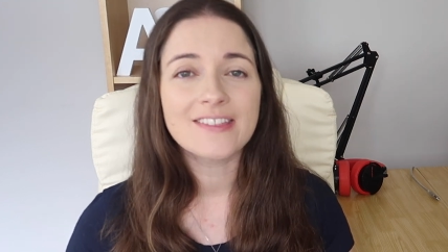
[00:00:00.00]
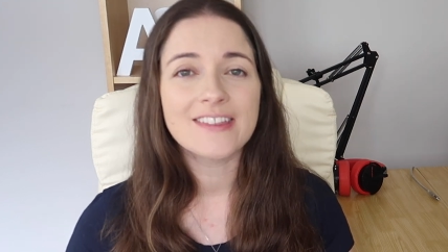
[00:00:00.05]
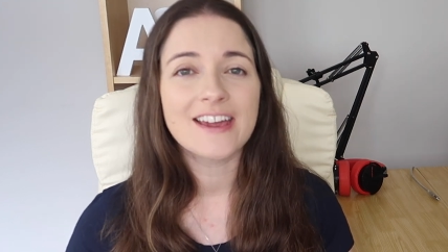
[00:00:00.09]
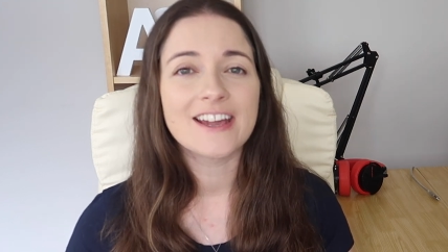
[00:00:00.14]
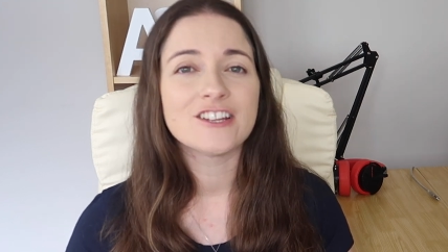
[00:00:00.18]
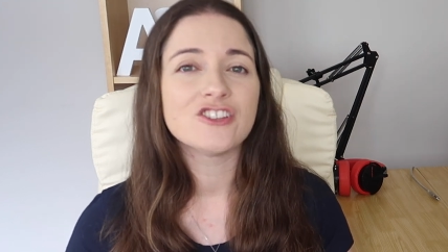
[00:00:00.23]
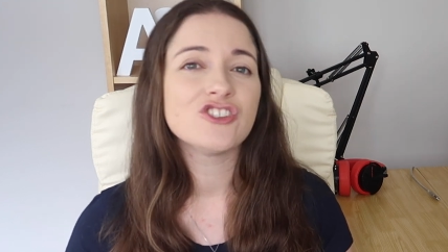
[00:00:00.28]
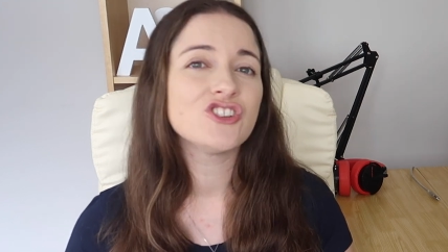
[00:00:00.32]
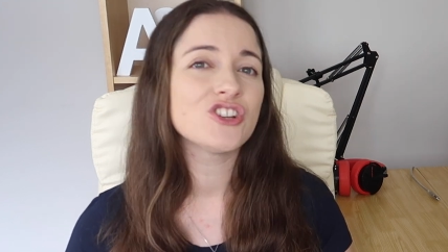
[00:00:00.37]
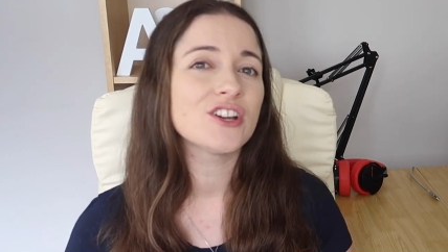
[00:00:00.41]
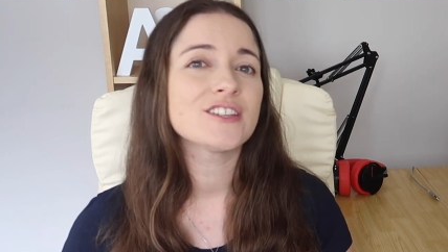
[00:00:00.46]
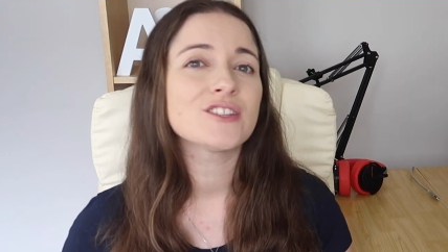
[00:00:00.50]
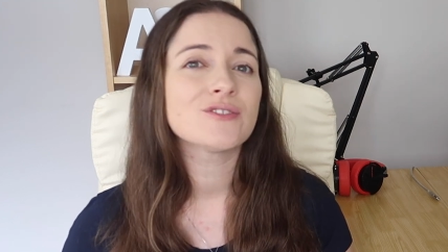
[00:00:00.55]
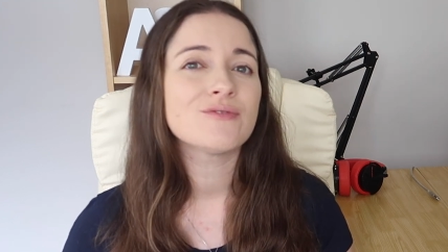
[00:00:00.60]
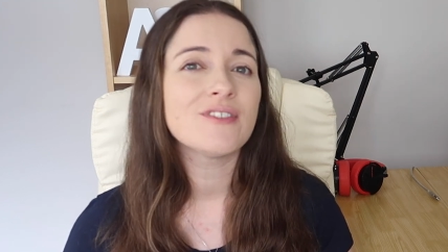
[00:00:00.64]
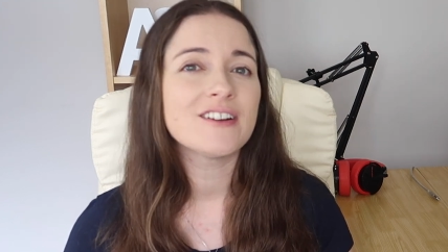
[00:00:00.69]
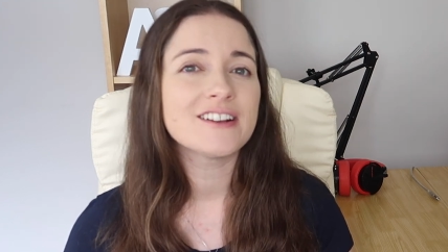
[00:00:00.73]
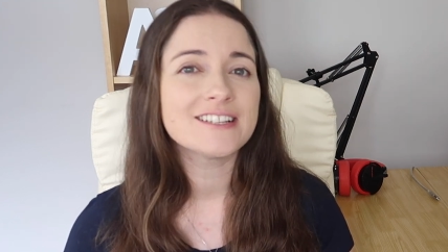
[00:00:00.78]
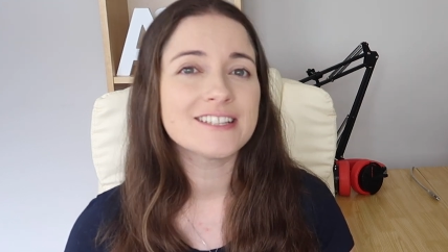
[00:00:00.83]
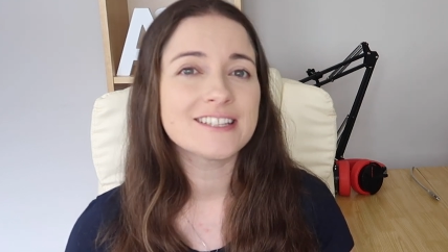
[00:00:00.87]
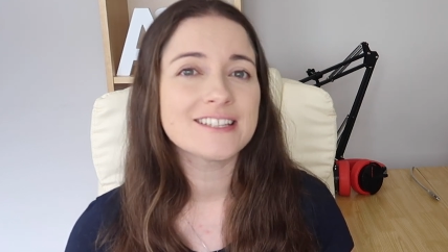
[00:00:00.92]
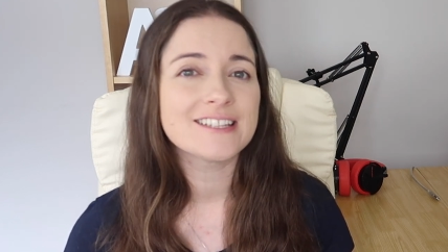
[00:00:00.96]
They are just
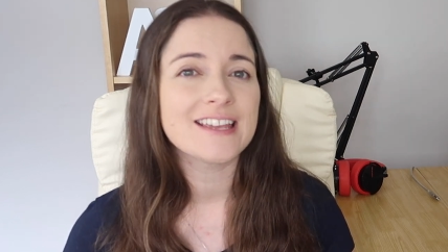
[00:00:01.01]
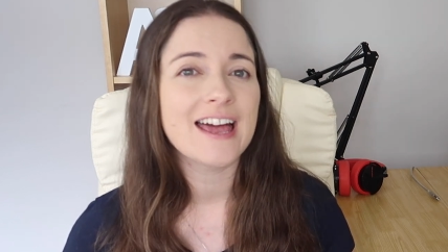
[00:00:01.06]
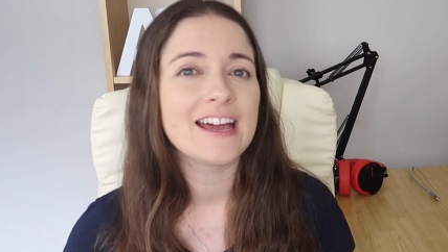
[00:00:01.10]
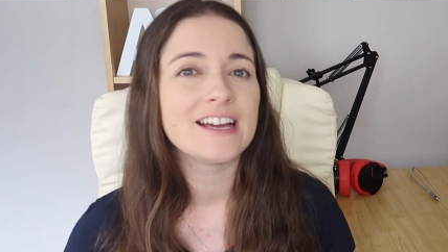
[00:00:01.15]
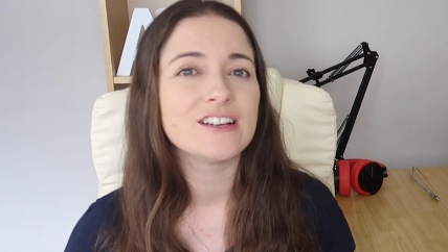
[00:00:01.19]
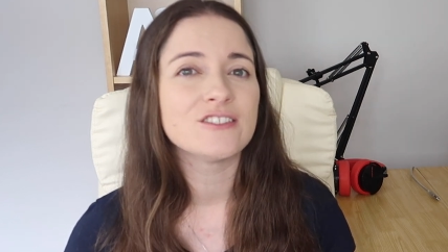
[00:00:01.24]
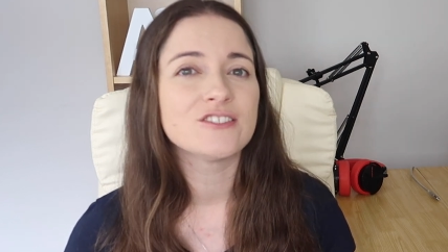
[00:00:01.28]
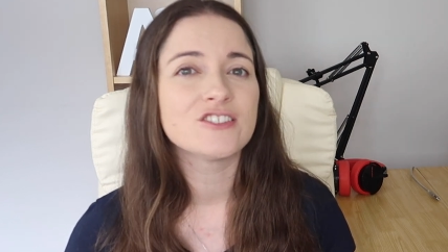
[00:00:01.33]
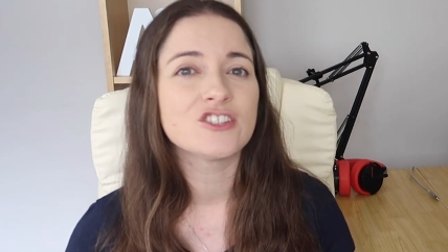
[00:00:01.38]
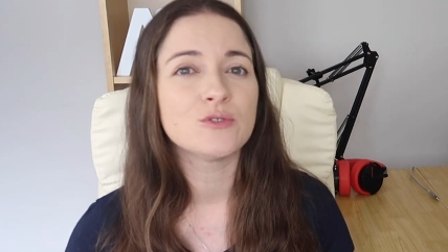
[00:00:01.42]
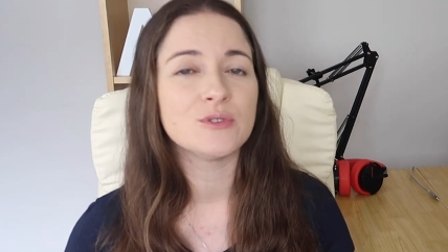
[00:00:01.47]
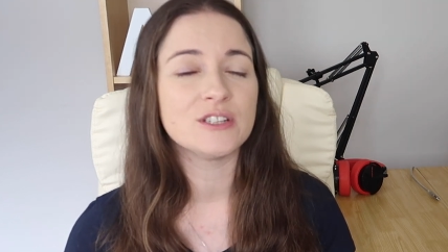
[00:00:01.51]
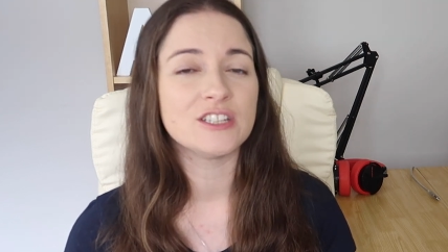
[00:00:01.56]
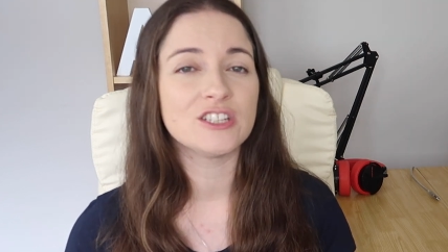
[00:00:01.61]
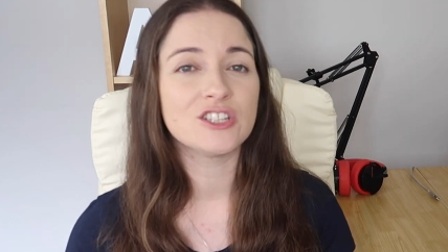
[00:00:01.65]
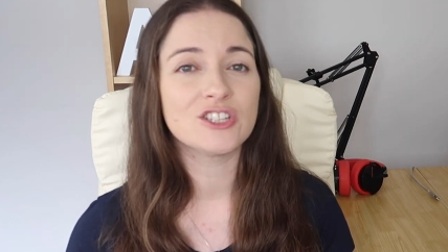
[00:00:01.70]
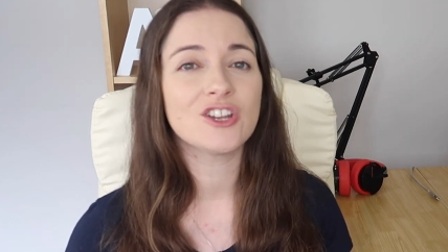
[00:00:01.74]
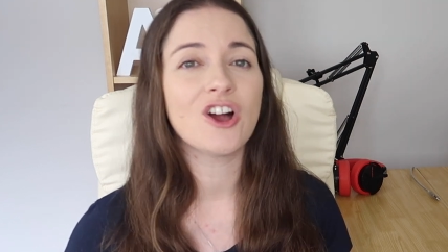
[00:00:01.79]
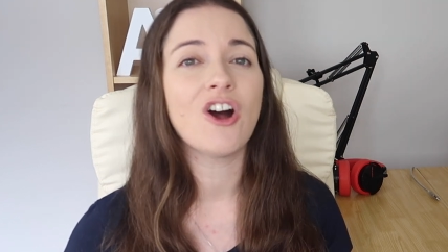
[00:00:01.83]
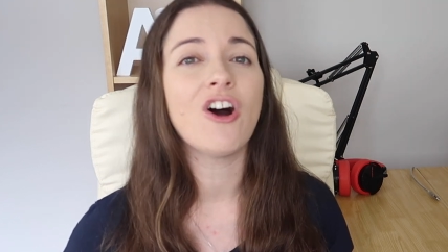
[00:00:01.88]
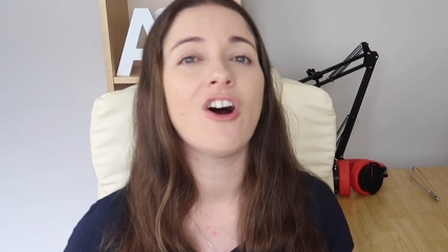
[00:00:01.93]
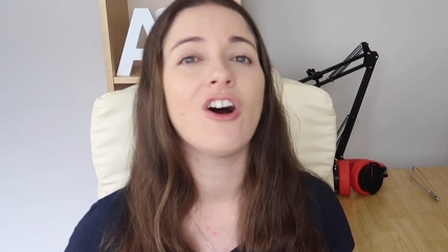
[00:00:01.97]
running sales to
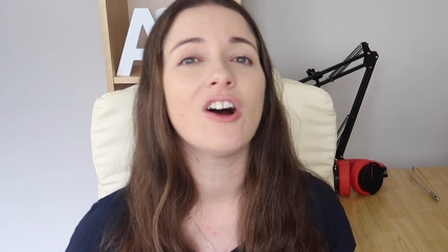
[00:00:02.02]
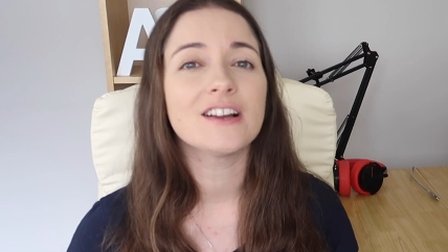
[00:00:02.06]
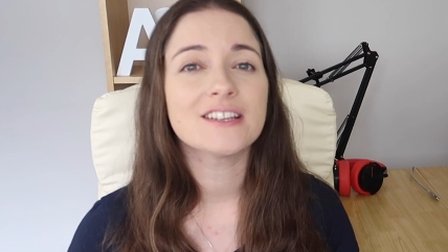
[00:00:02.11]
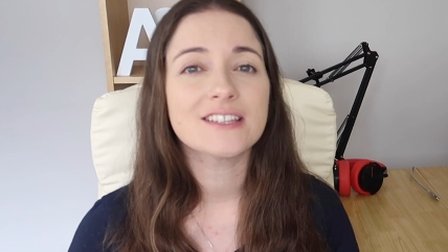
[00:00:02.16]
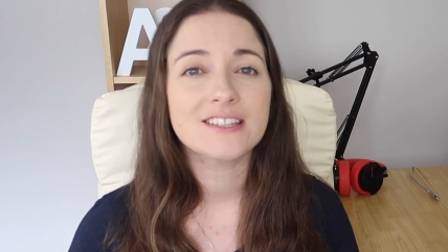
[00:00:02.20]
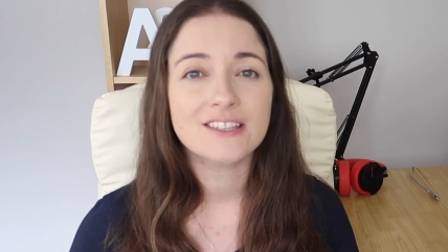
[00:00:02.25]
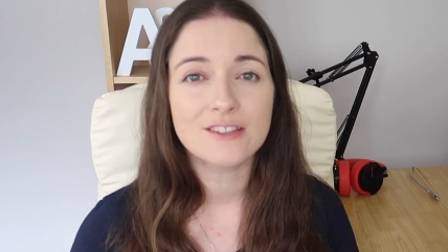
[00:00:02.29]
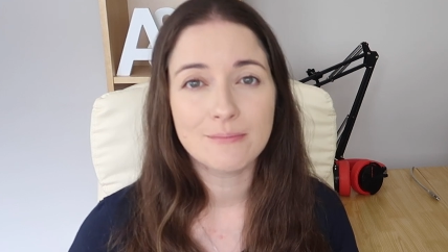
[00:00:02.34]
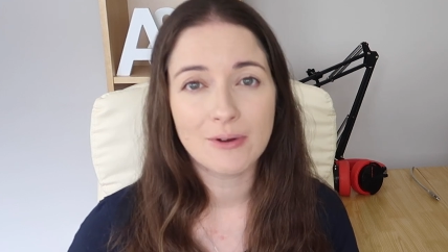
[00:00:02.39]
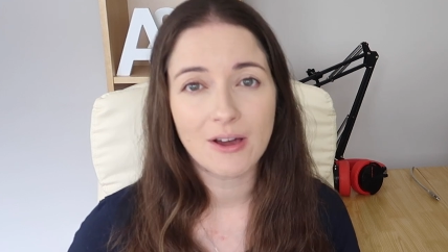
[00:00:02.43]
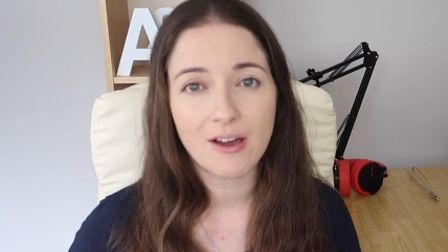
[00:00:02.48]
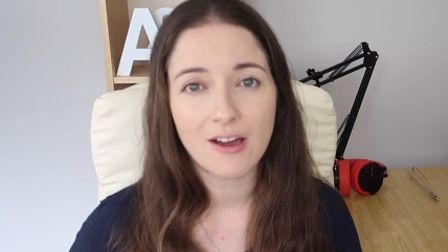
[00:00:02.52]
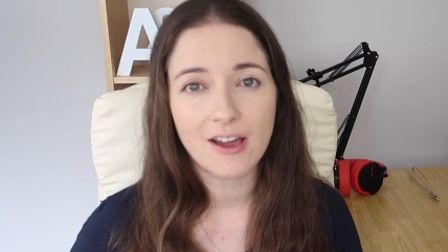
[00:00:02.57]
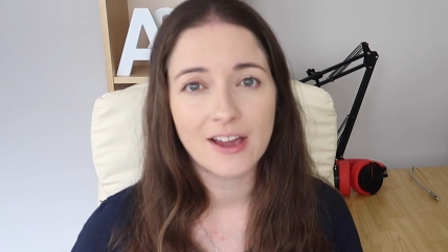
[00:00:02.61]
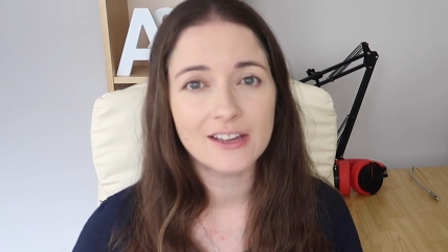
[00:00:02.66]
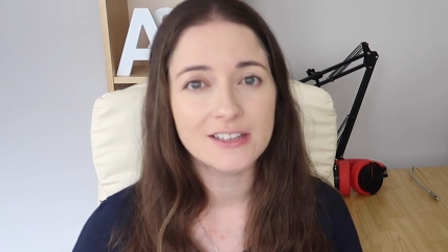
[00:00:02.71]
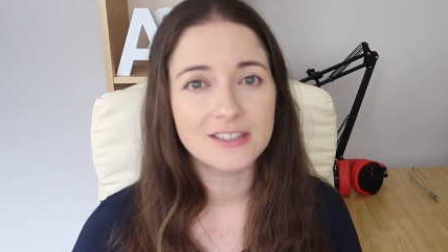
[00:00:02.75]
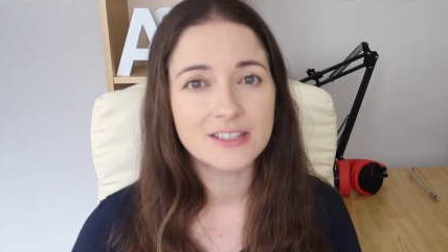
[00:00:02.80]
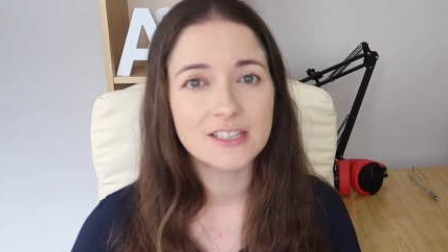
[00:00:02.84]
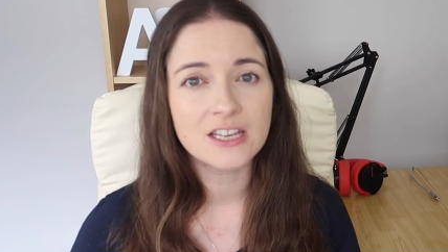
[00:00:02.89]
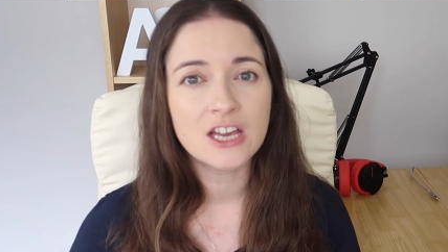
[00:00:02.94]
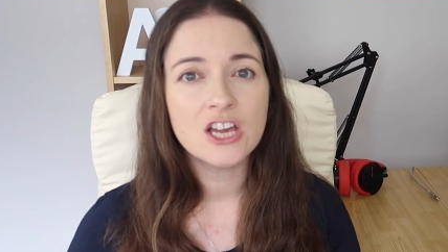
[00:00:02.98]
entice the
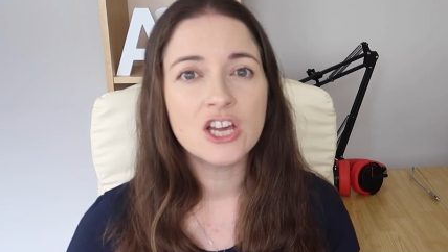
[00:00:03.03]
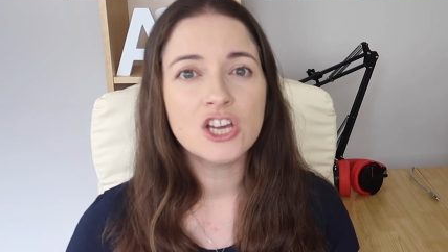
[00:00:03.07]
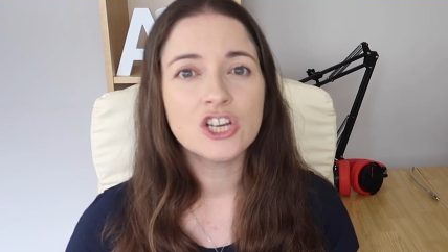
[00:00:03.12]
buyers